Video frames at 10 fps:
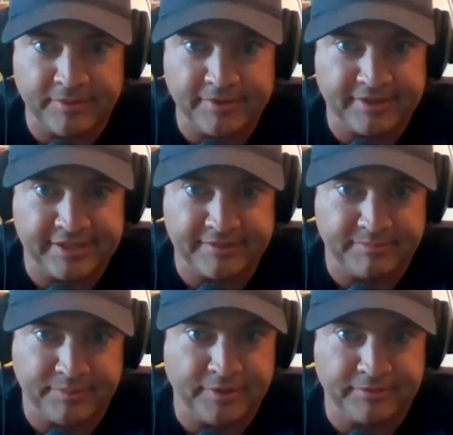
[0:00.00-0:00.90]
They're going to
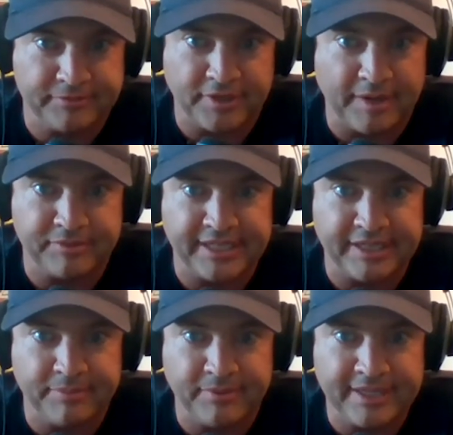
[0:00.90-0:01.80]
both drop plenty of
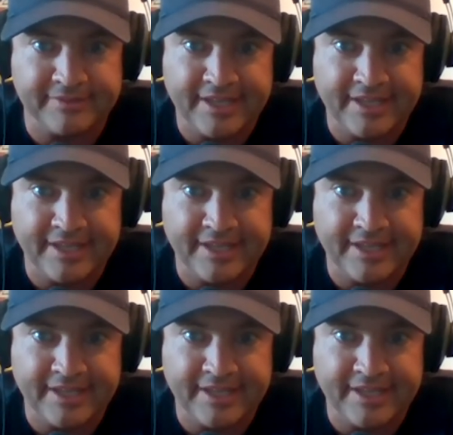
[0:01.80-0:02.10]
points.